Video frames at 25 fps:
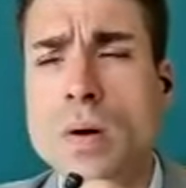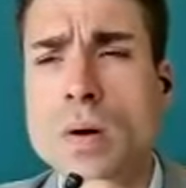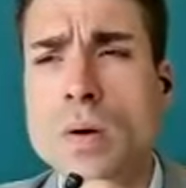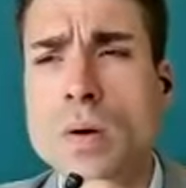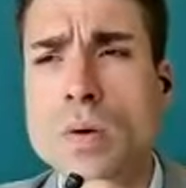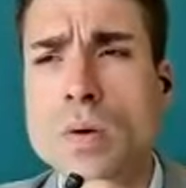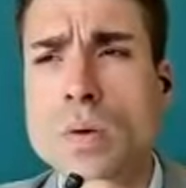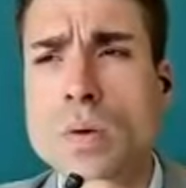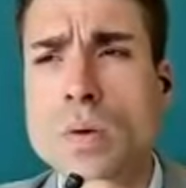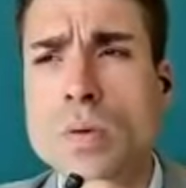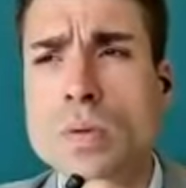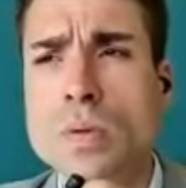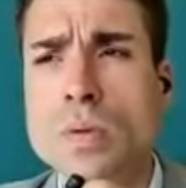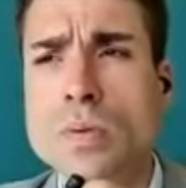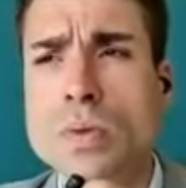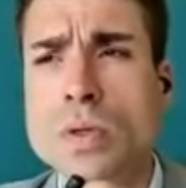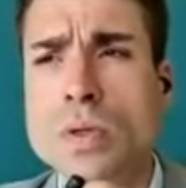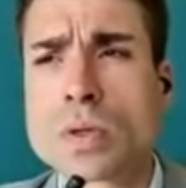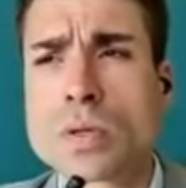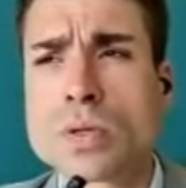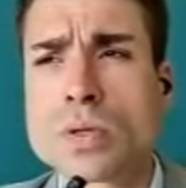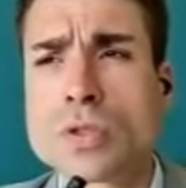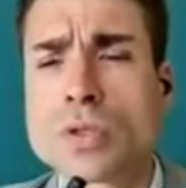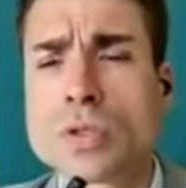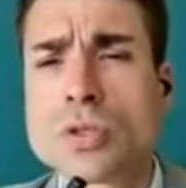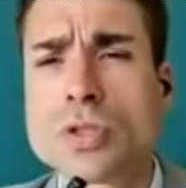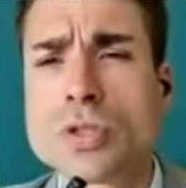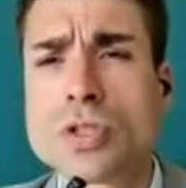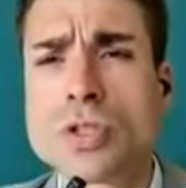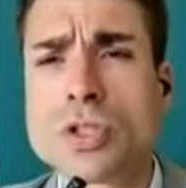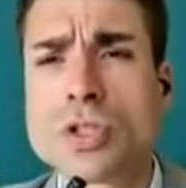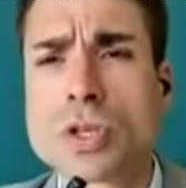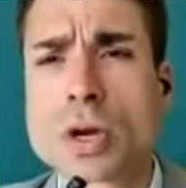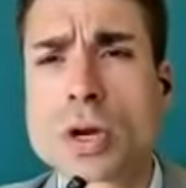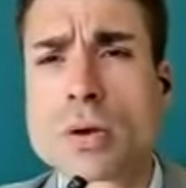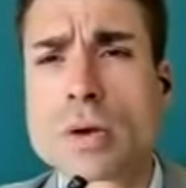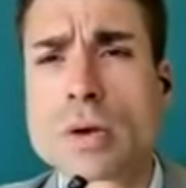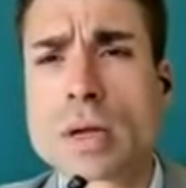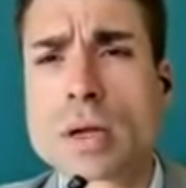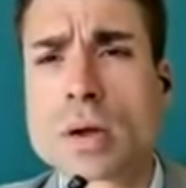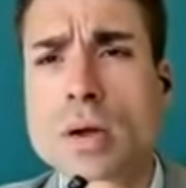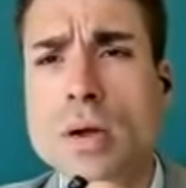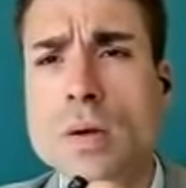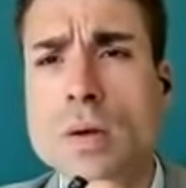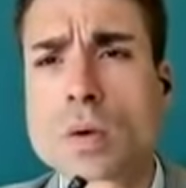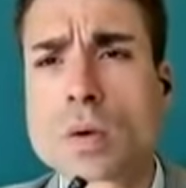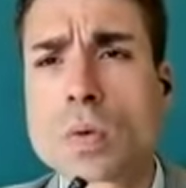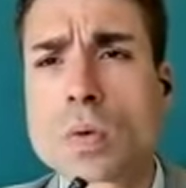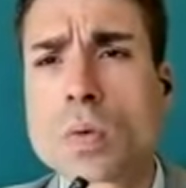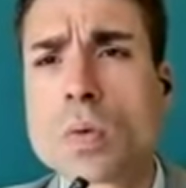all the judicial
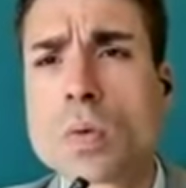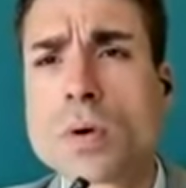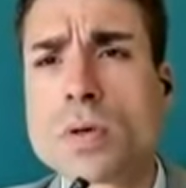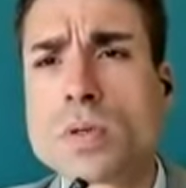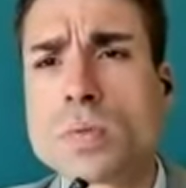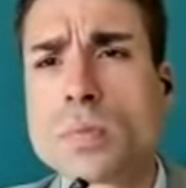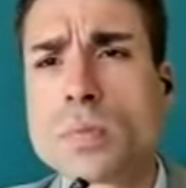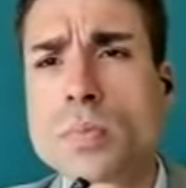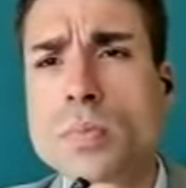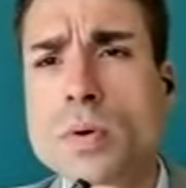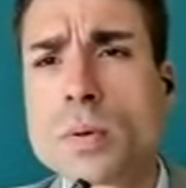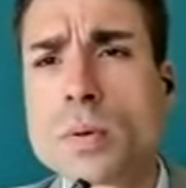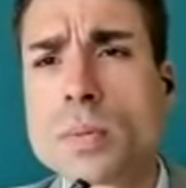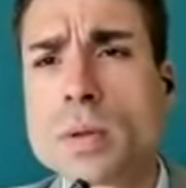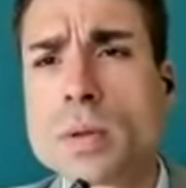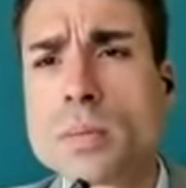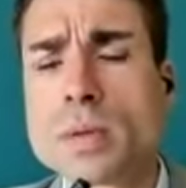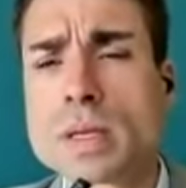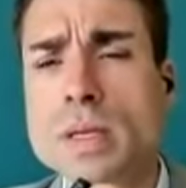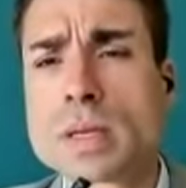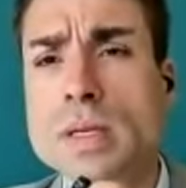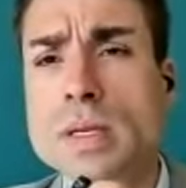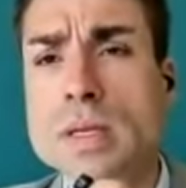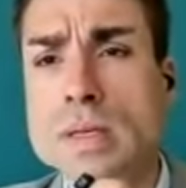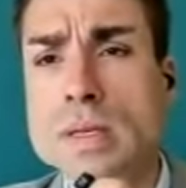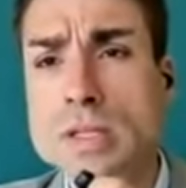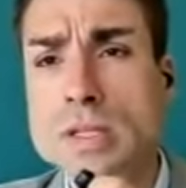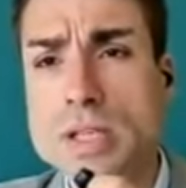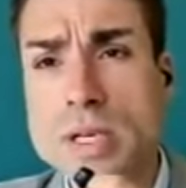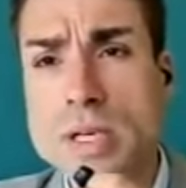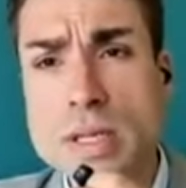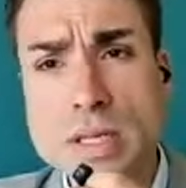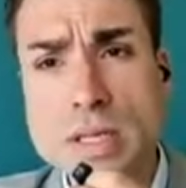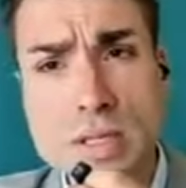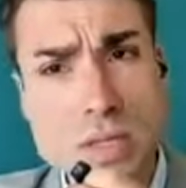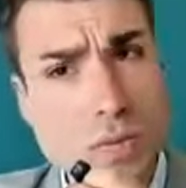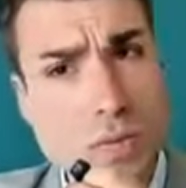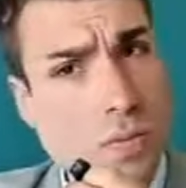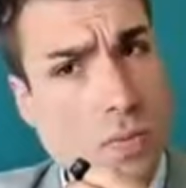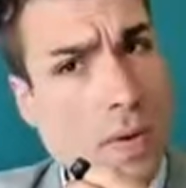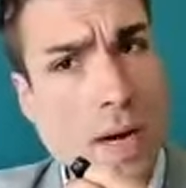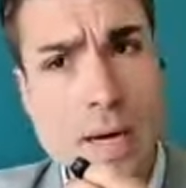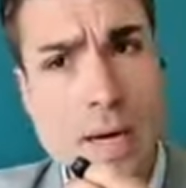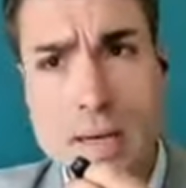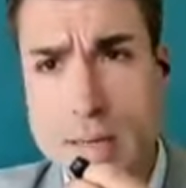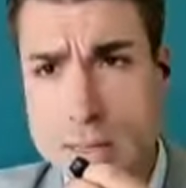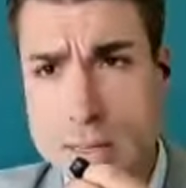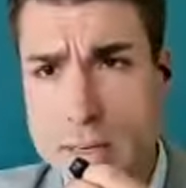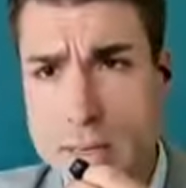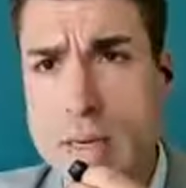courts probably just
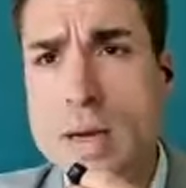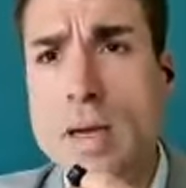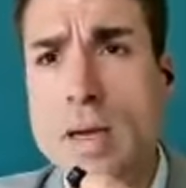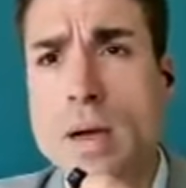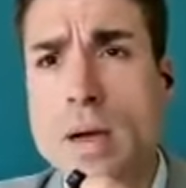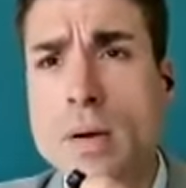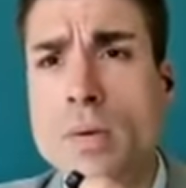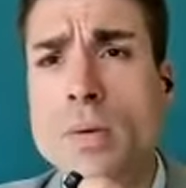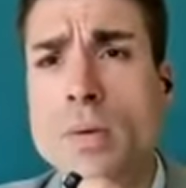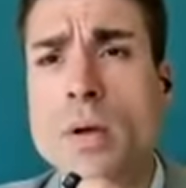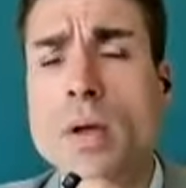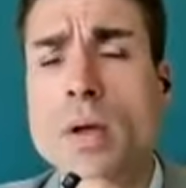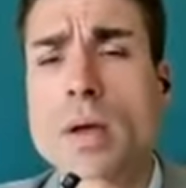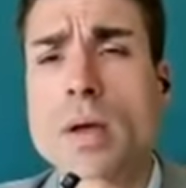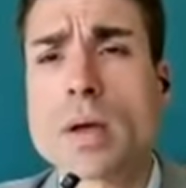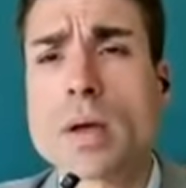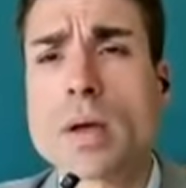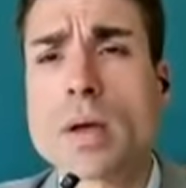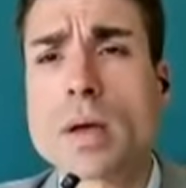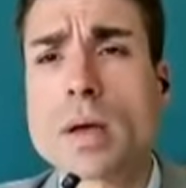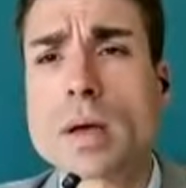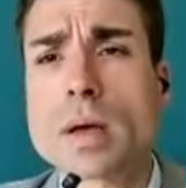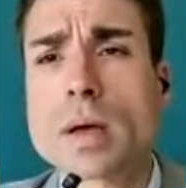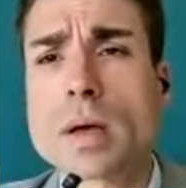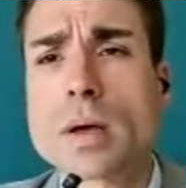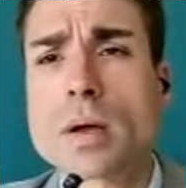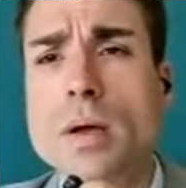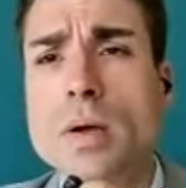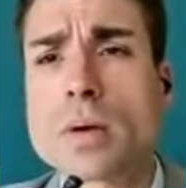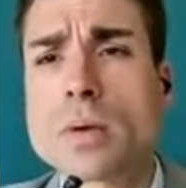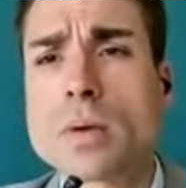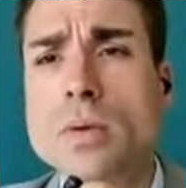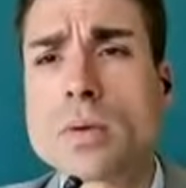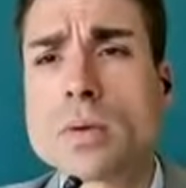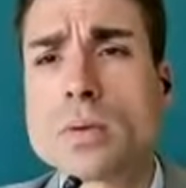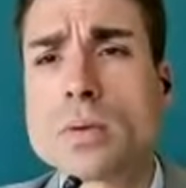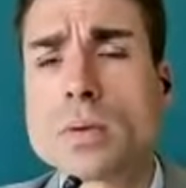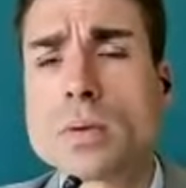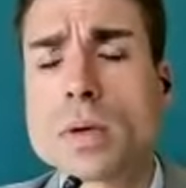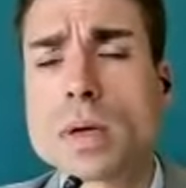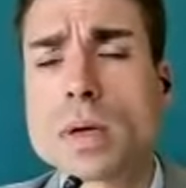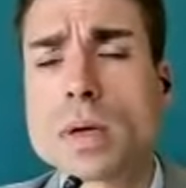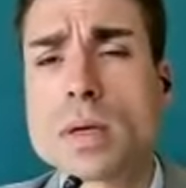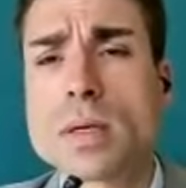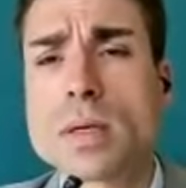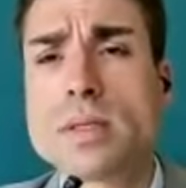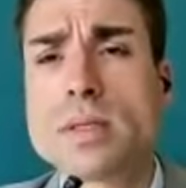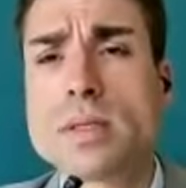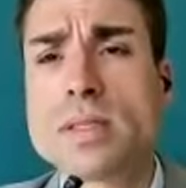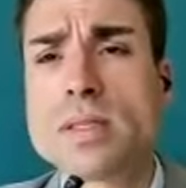right now could
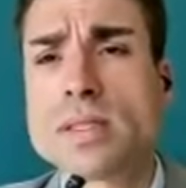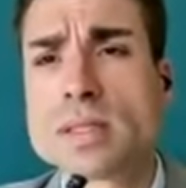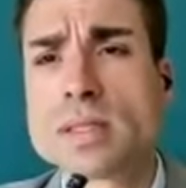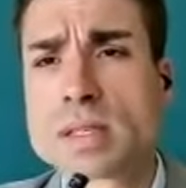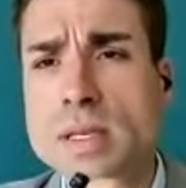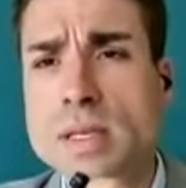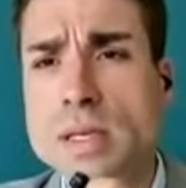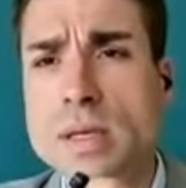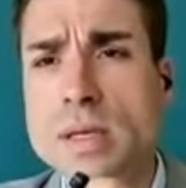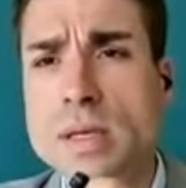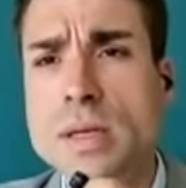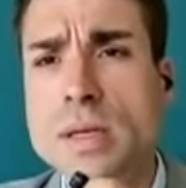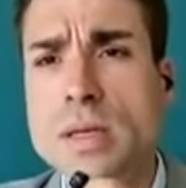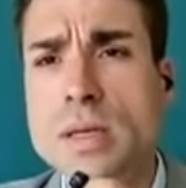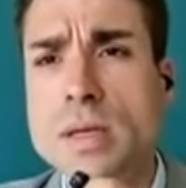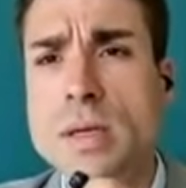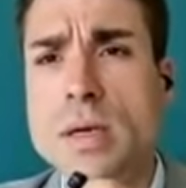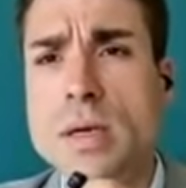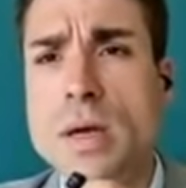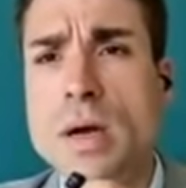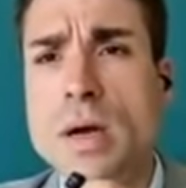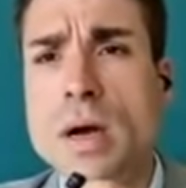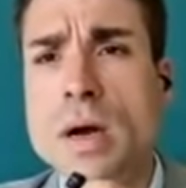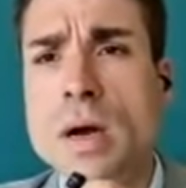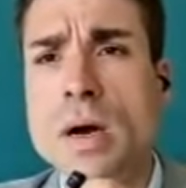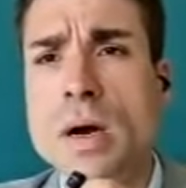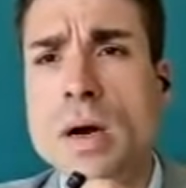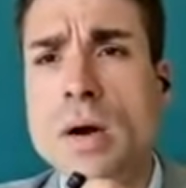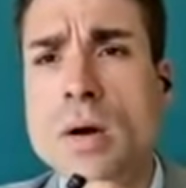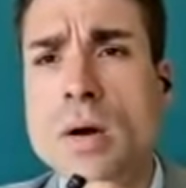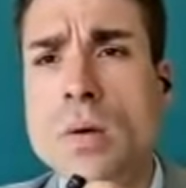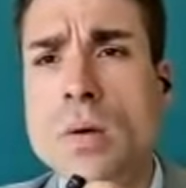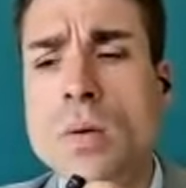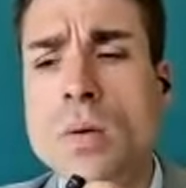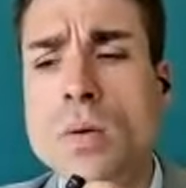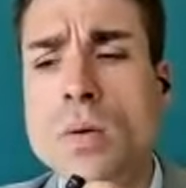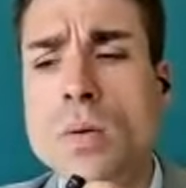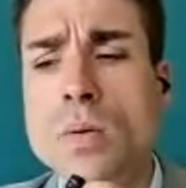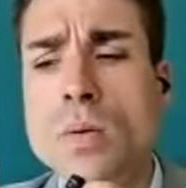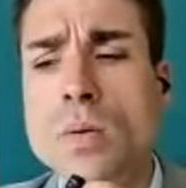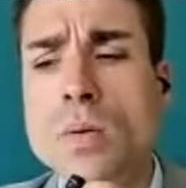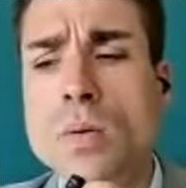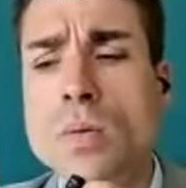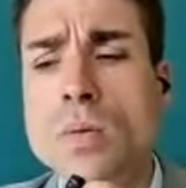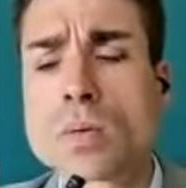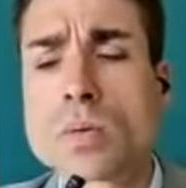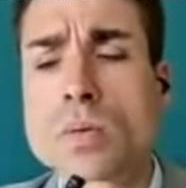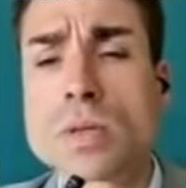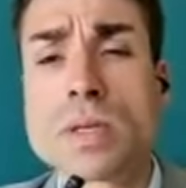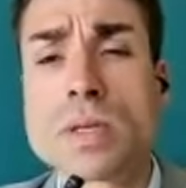see
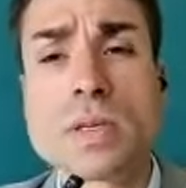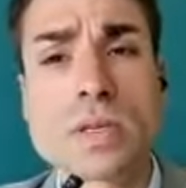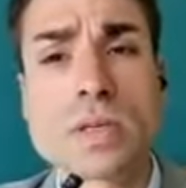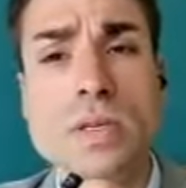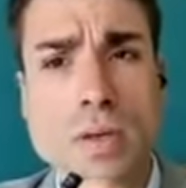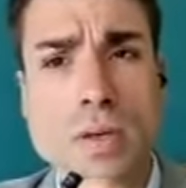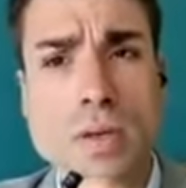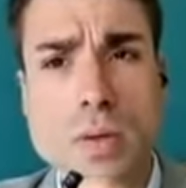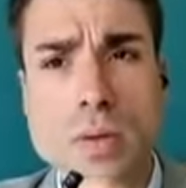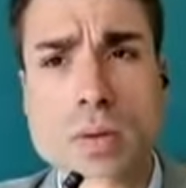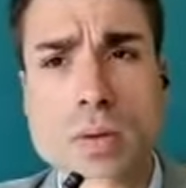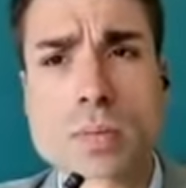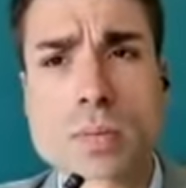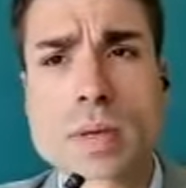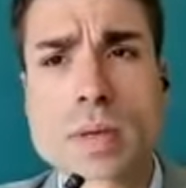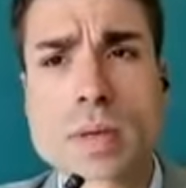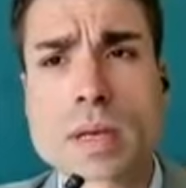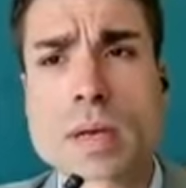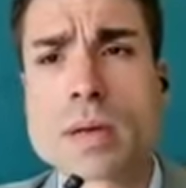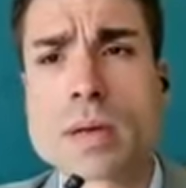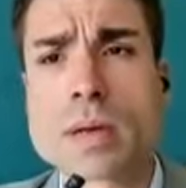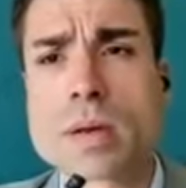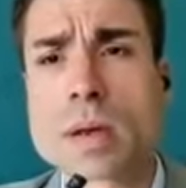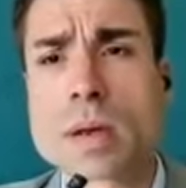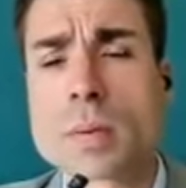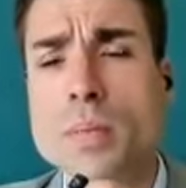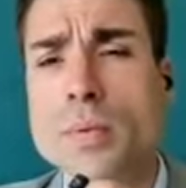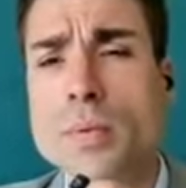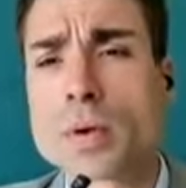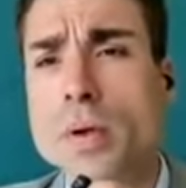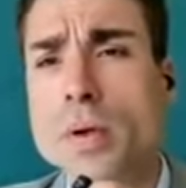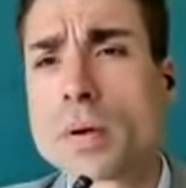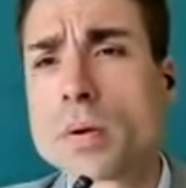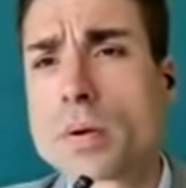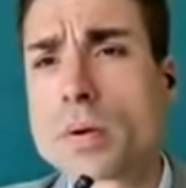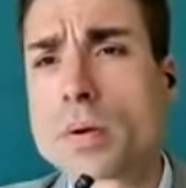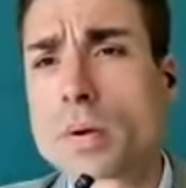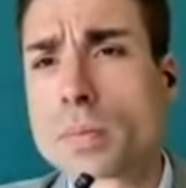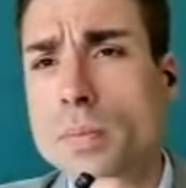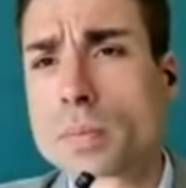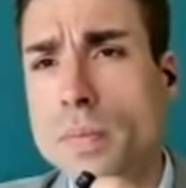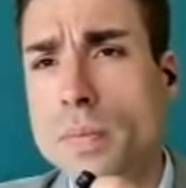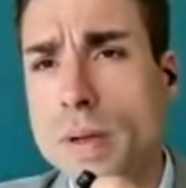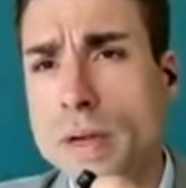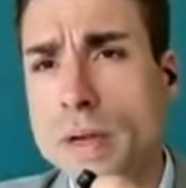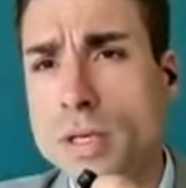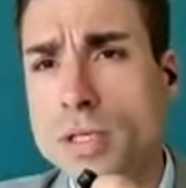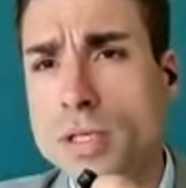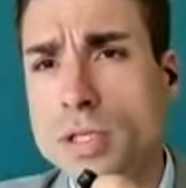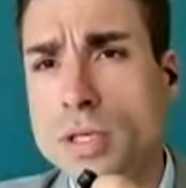how this could be a
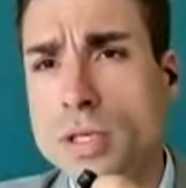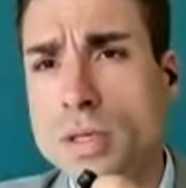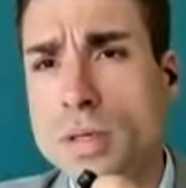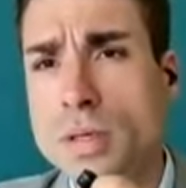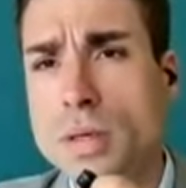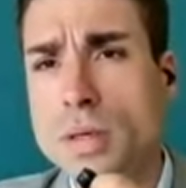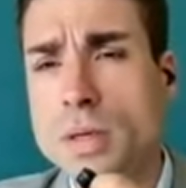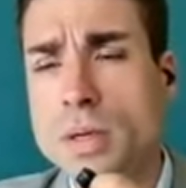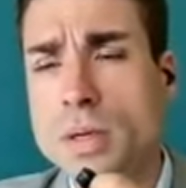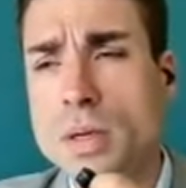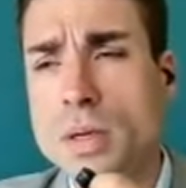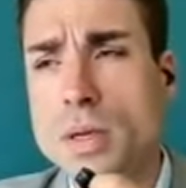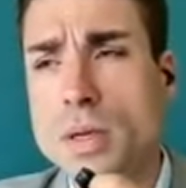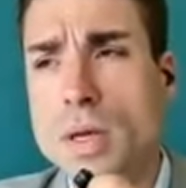preoccupation.